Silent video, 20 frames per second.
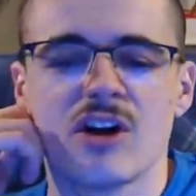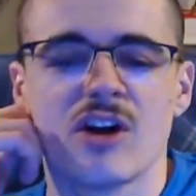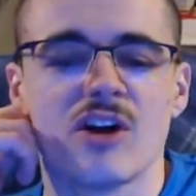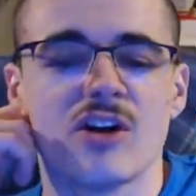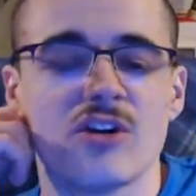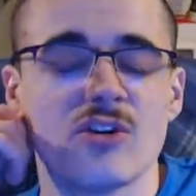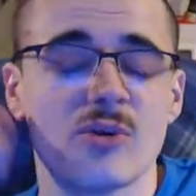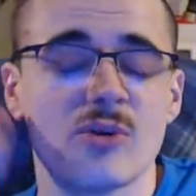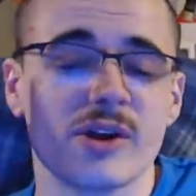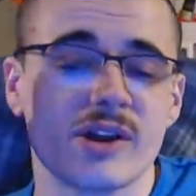
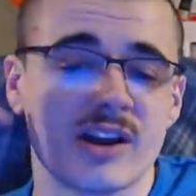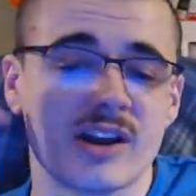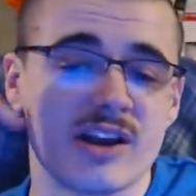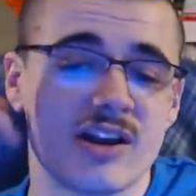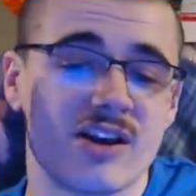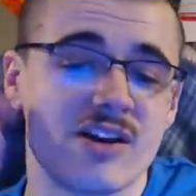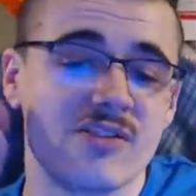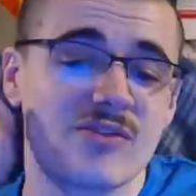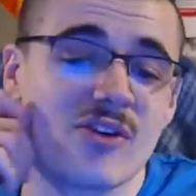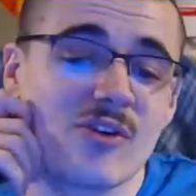Annoyingly,
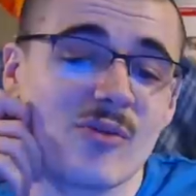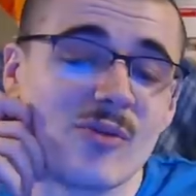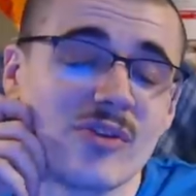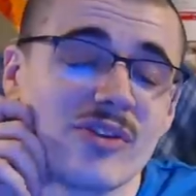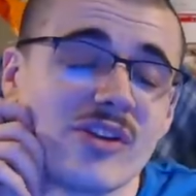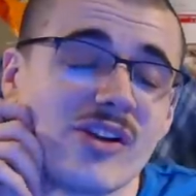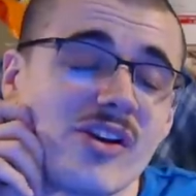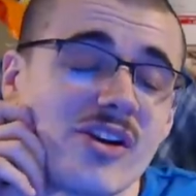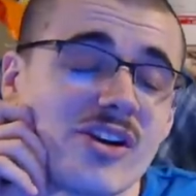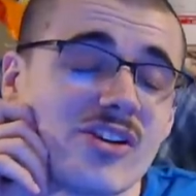I've got one of
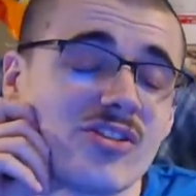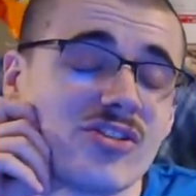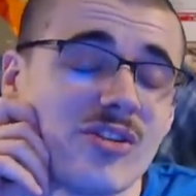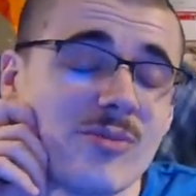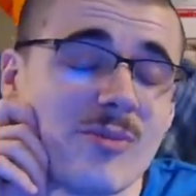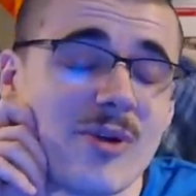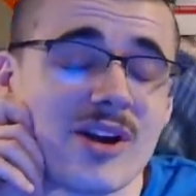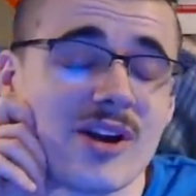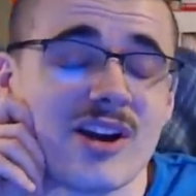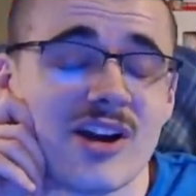the lights on
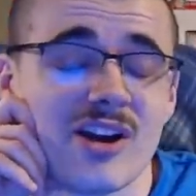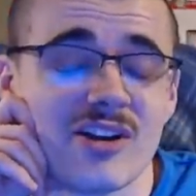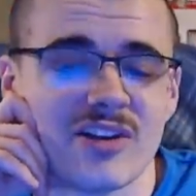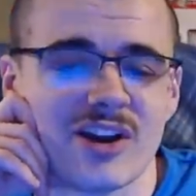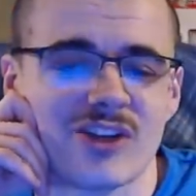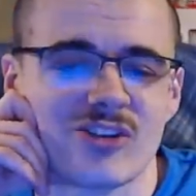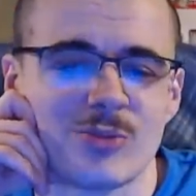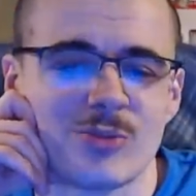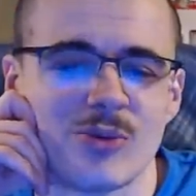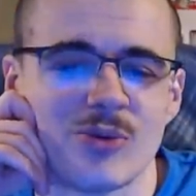my car
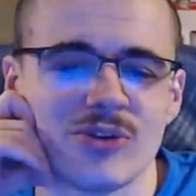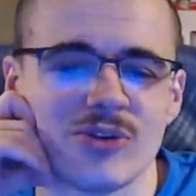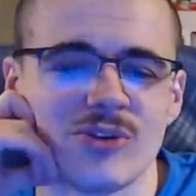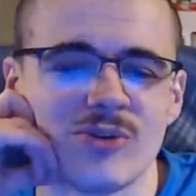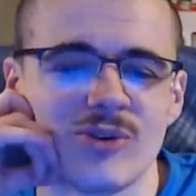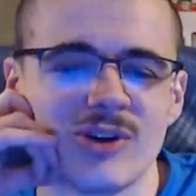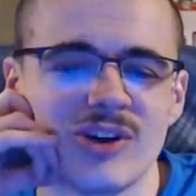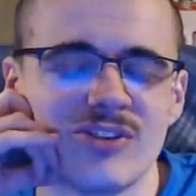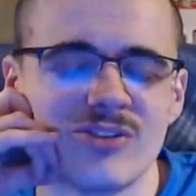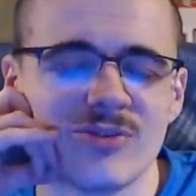dashboard, and the
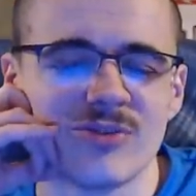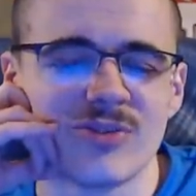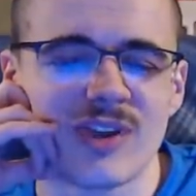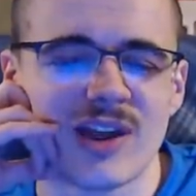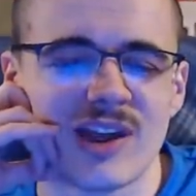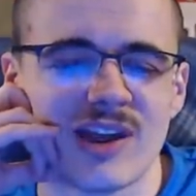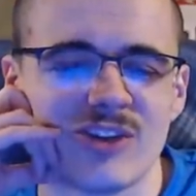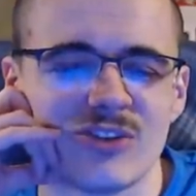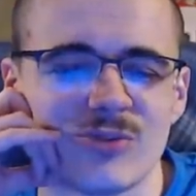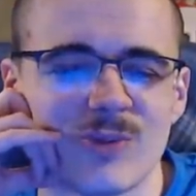reason for
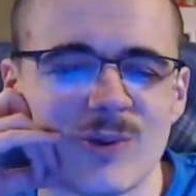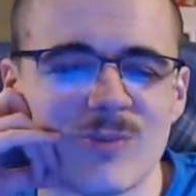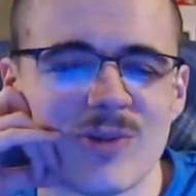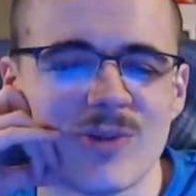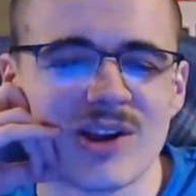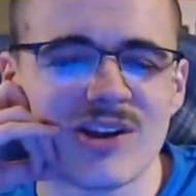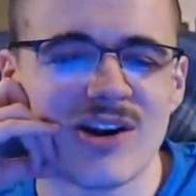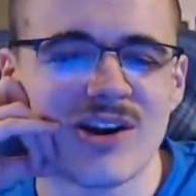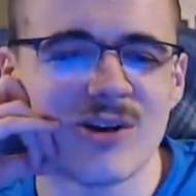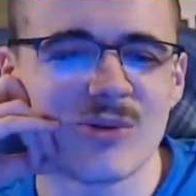that is when
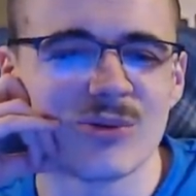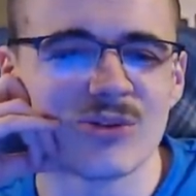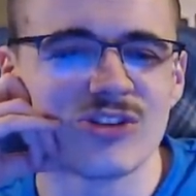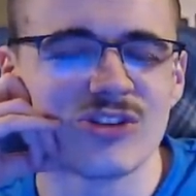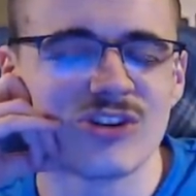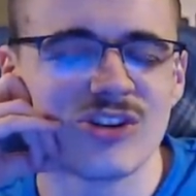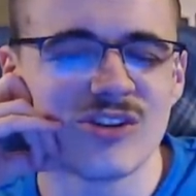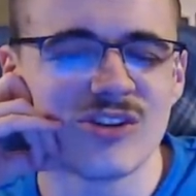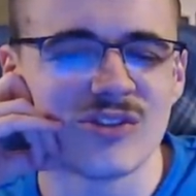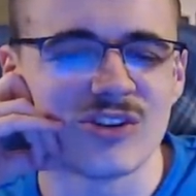my car was
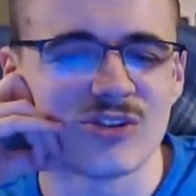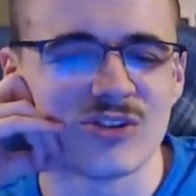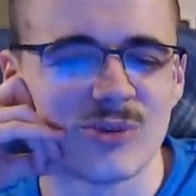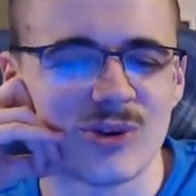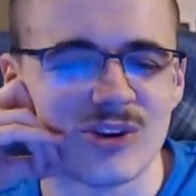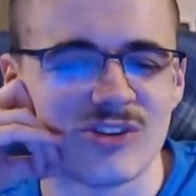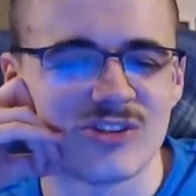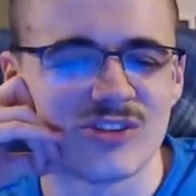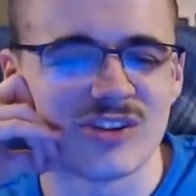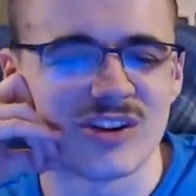serviced
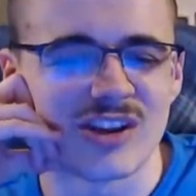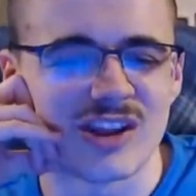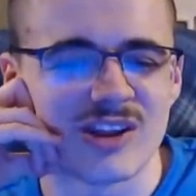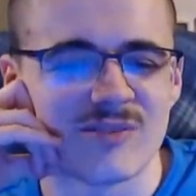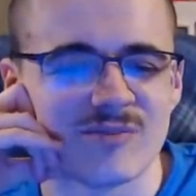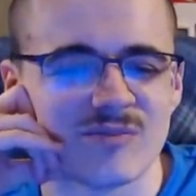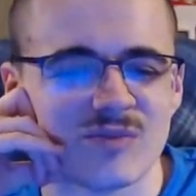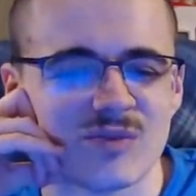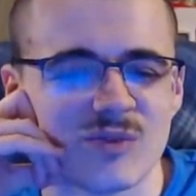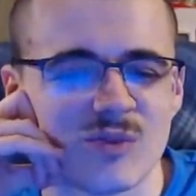recently,
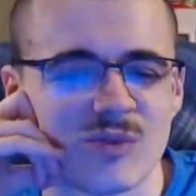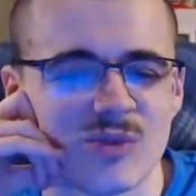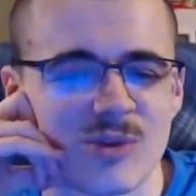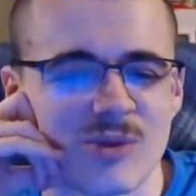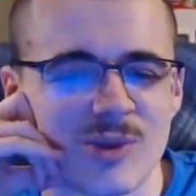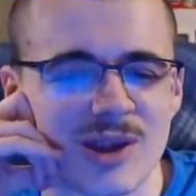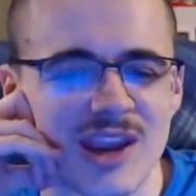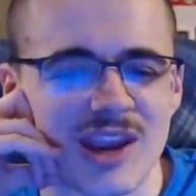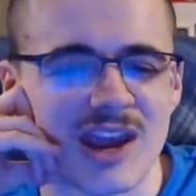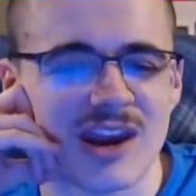the
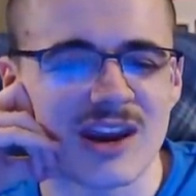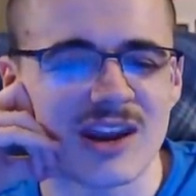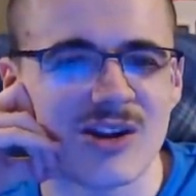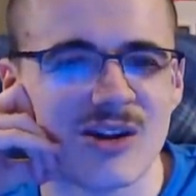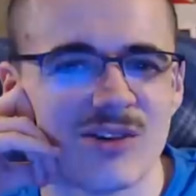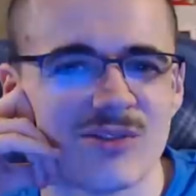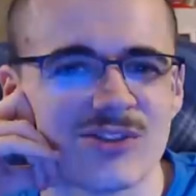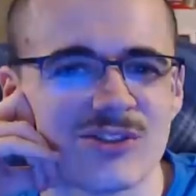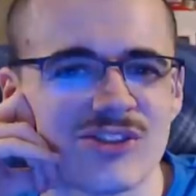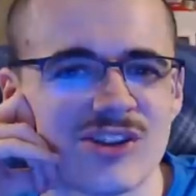mechanic
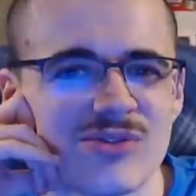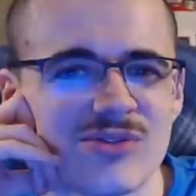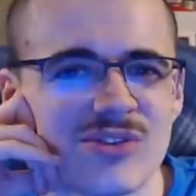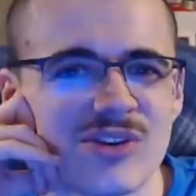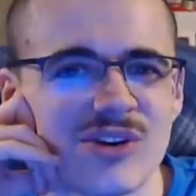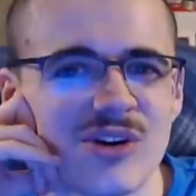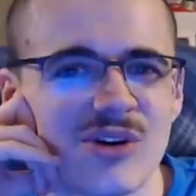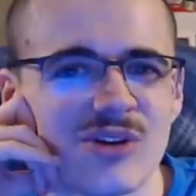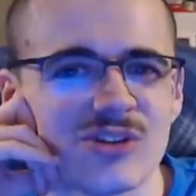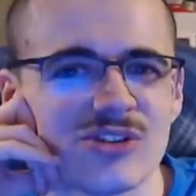obviously
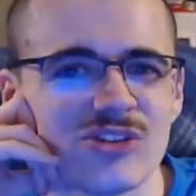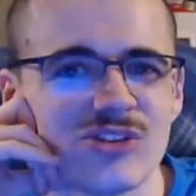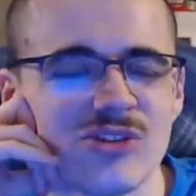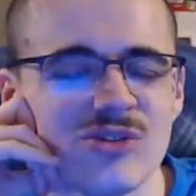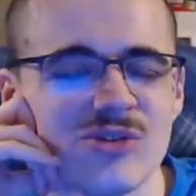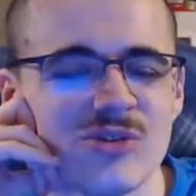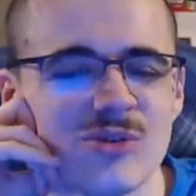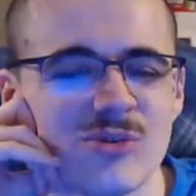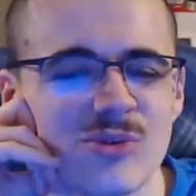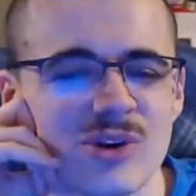forgot
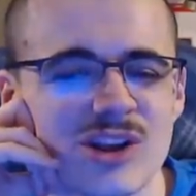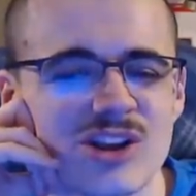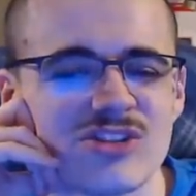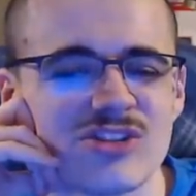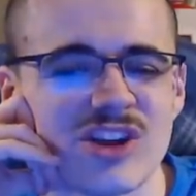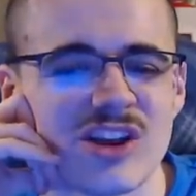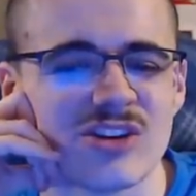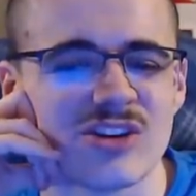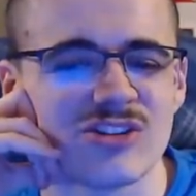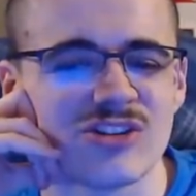to
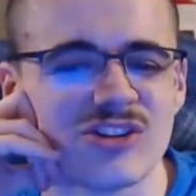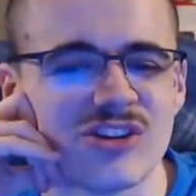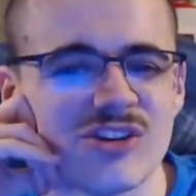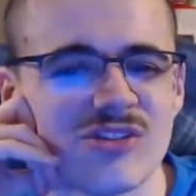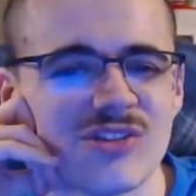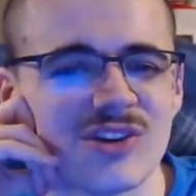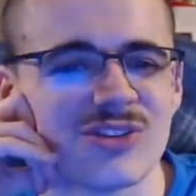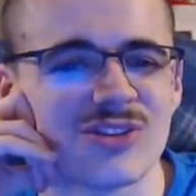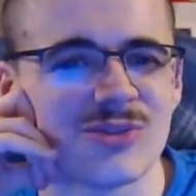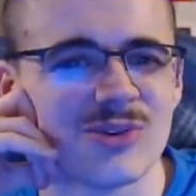reset the
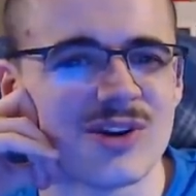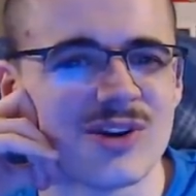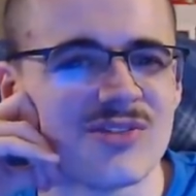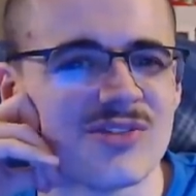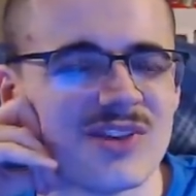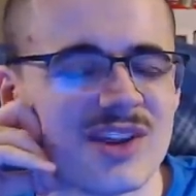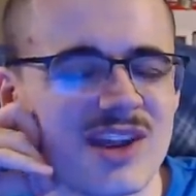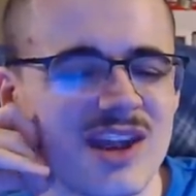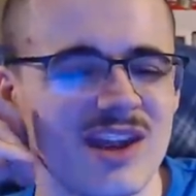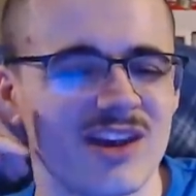service for another
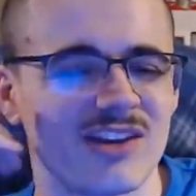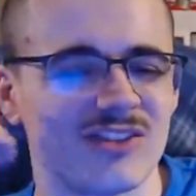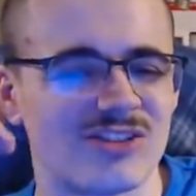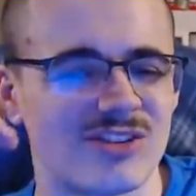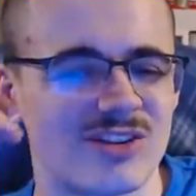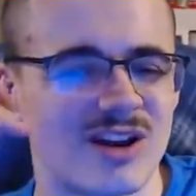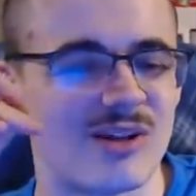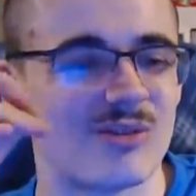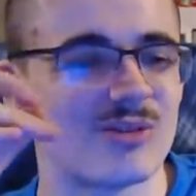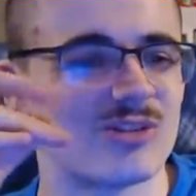year, so
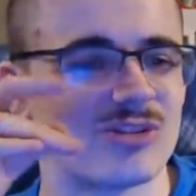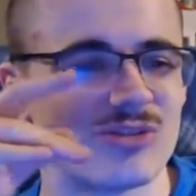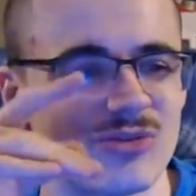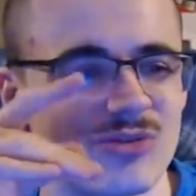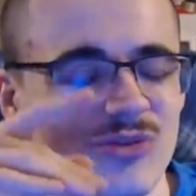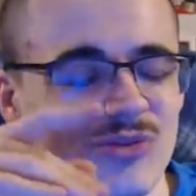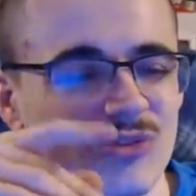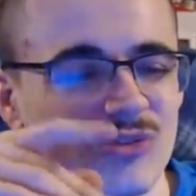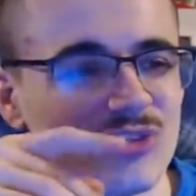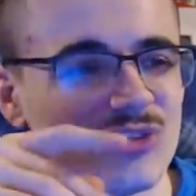now it's
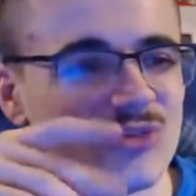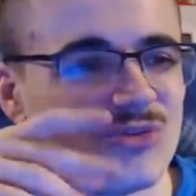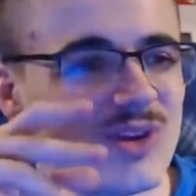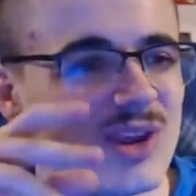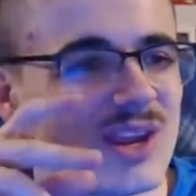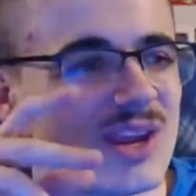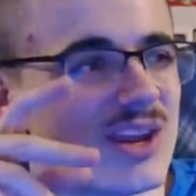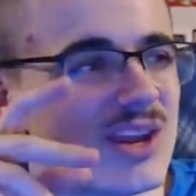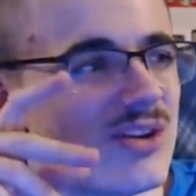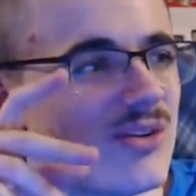
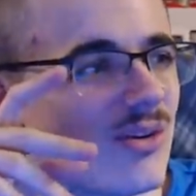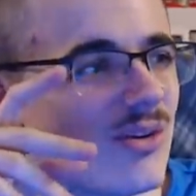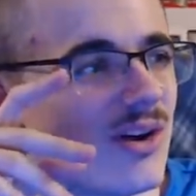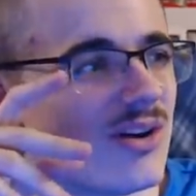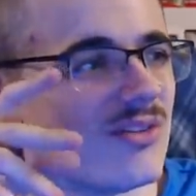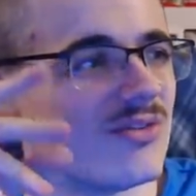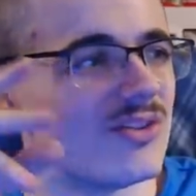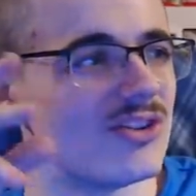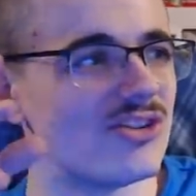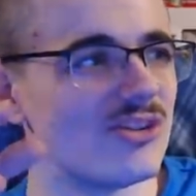thinking you're
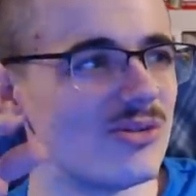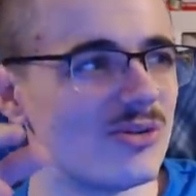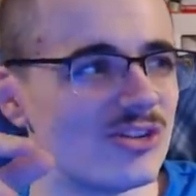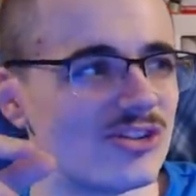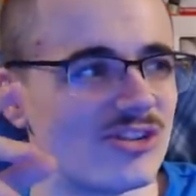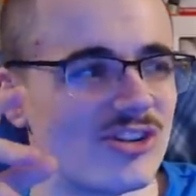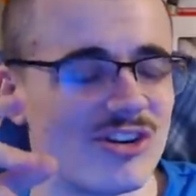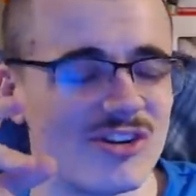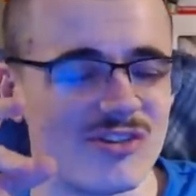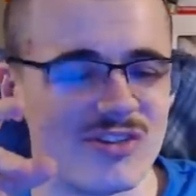overdue a
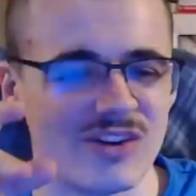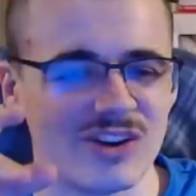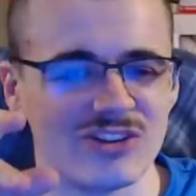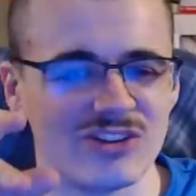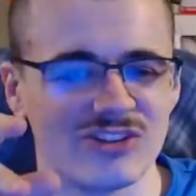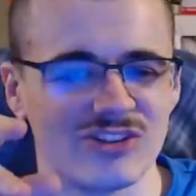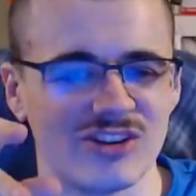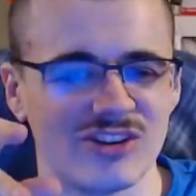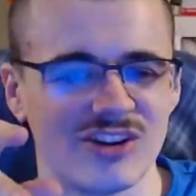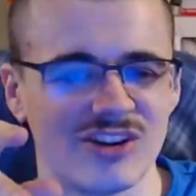
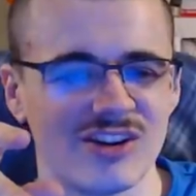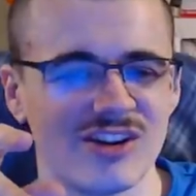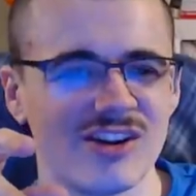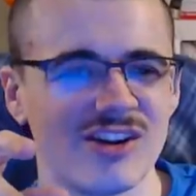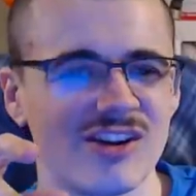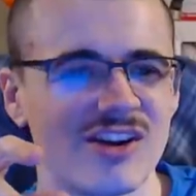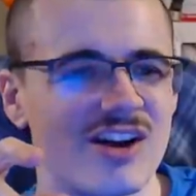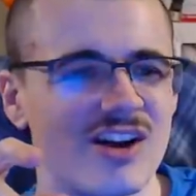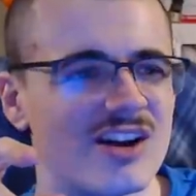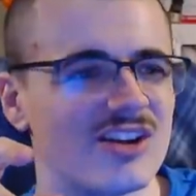service,
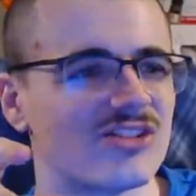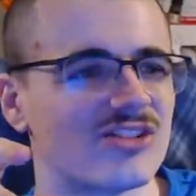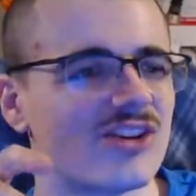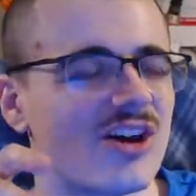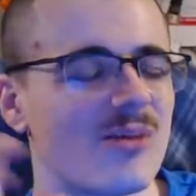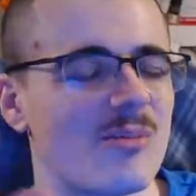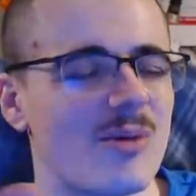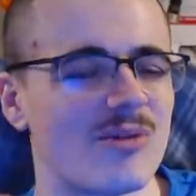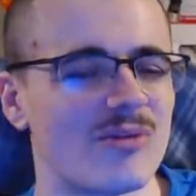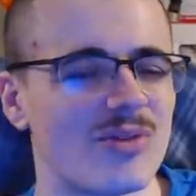and it's
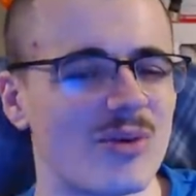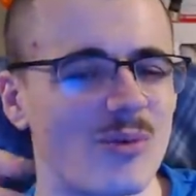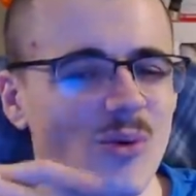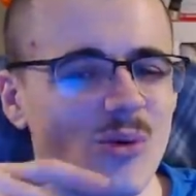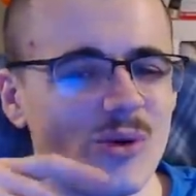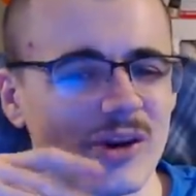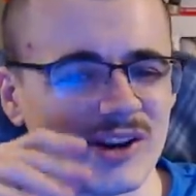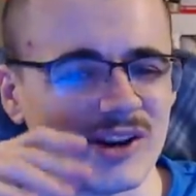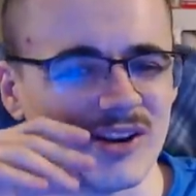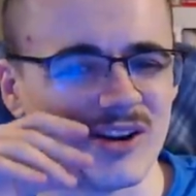come up with the
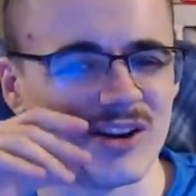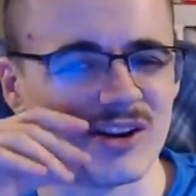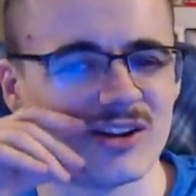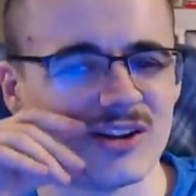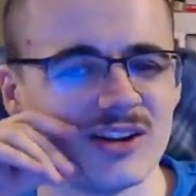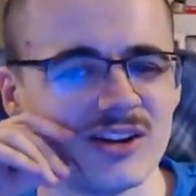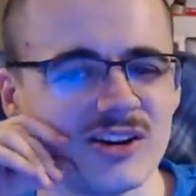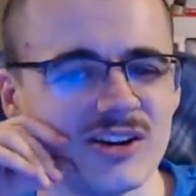warning light.